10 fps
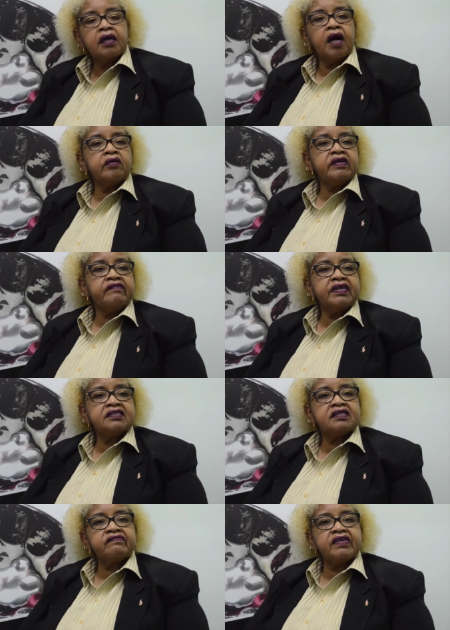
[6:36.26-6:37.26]
Our
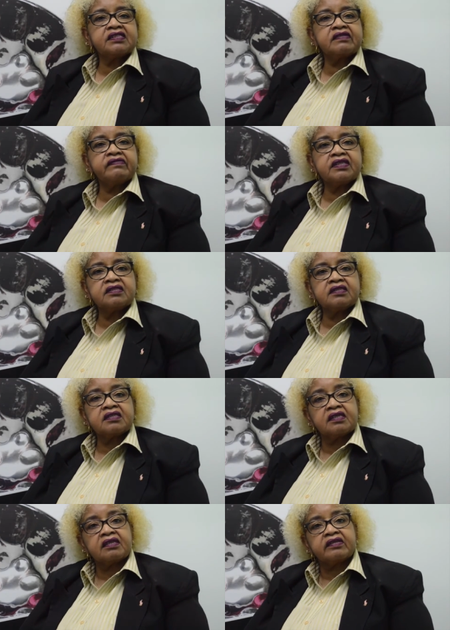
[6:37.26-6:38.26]
events and festivals
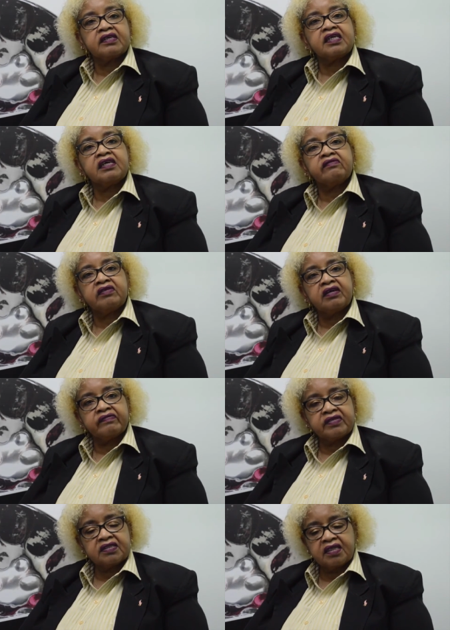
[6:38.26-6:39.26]
is another area
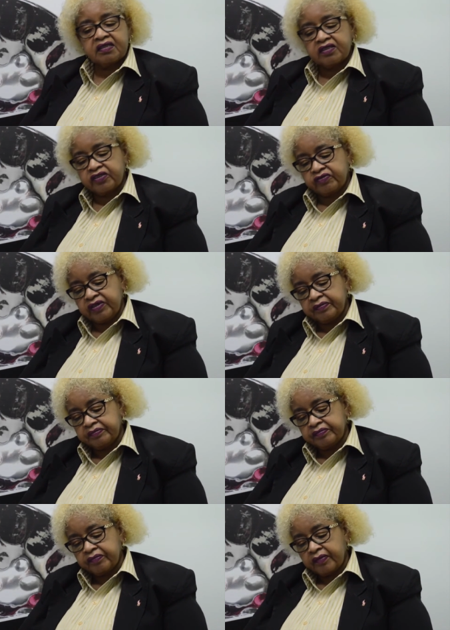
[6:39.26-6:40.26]
of this industry.
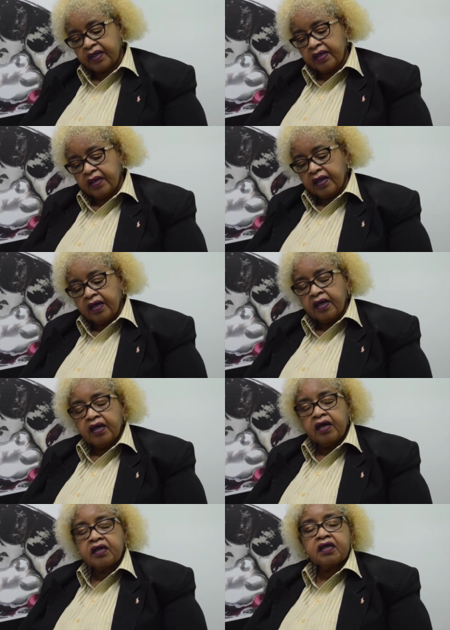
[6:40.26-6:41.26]

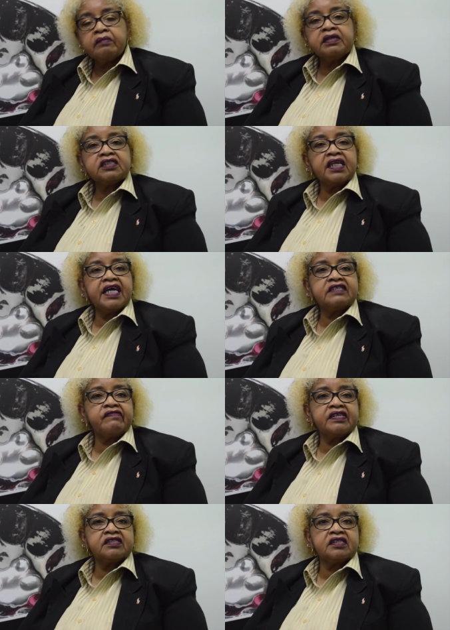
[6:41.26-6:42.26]
Commercialized
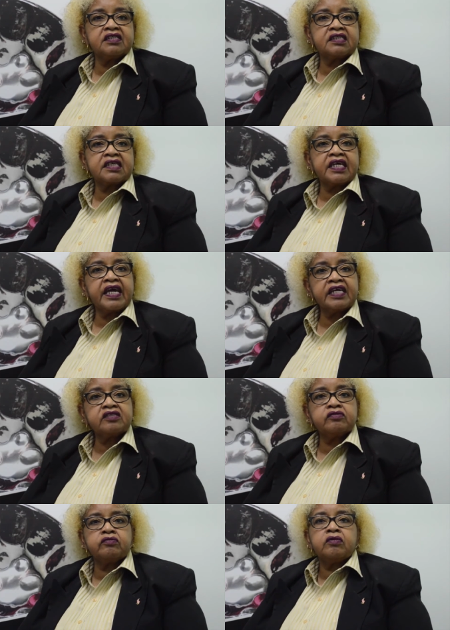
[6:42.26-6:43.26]
ventures
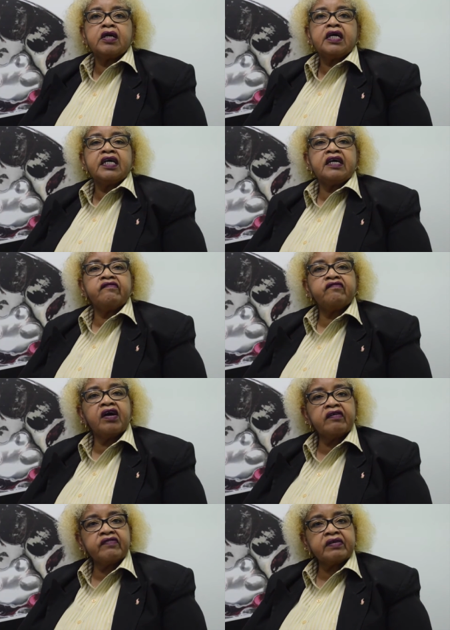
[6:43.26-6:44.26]
geared to
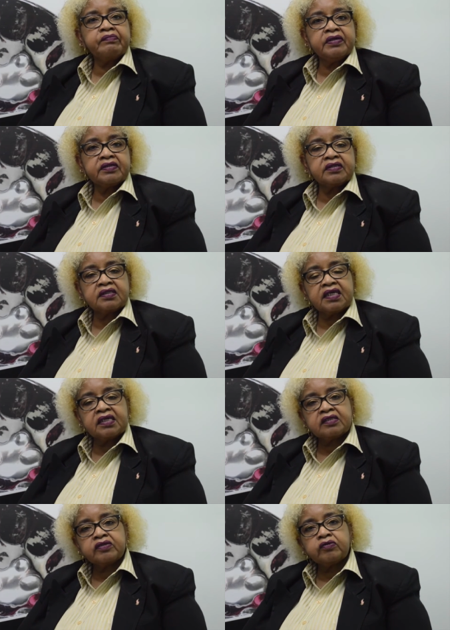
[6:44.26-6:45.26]
involving persons
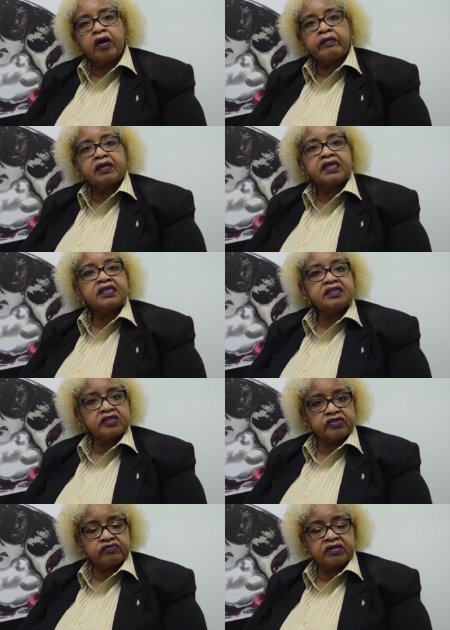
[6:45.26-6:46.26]
into our
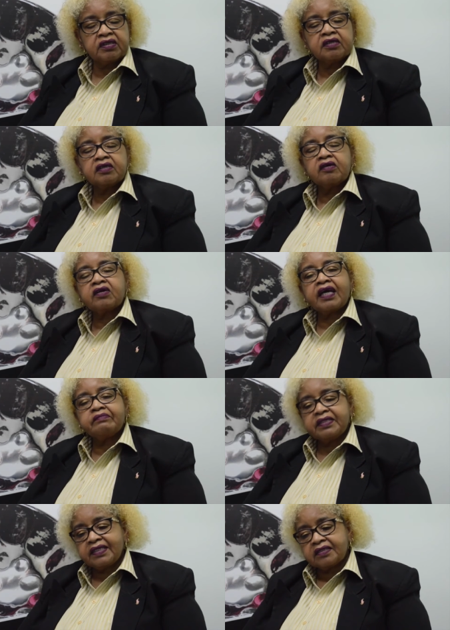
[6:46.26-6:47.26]
industry can
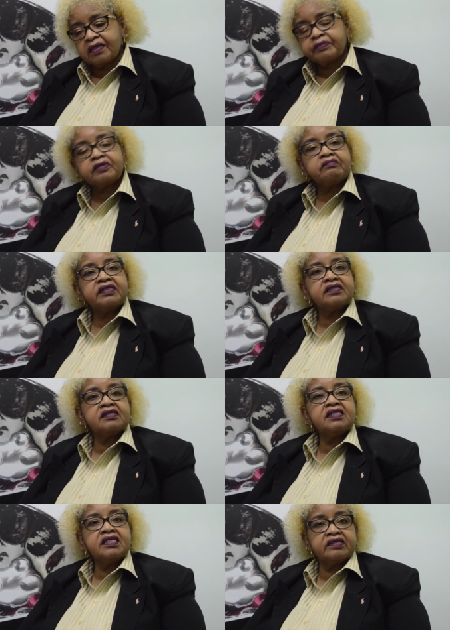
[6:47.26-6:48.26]
be set up to meet the
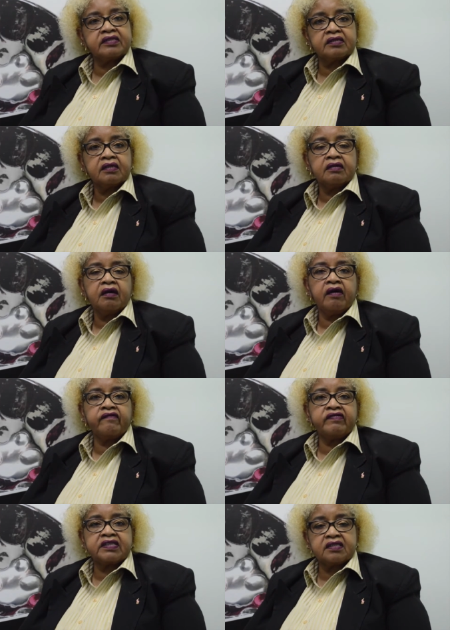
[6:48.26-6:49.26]
needs
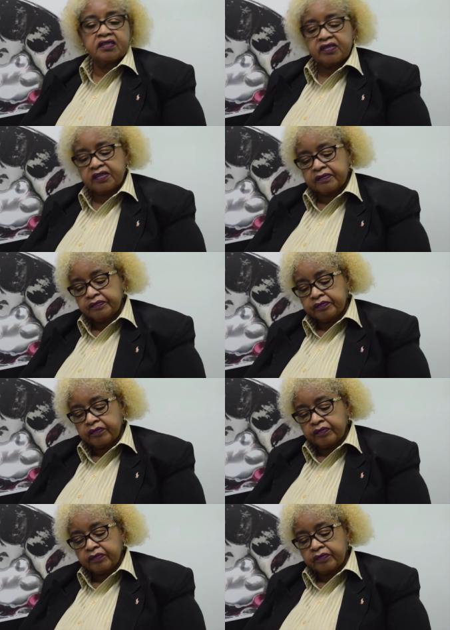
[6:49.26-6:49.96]
of visitors.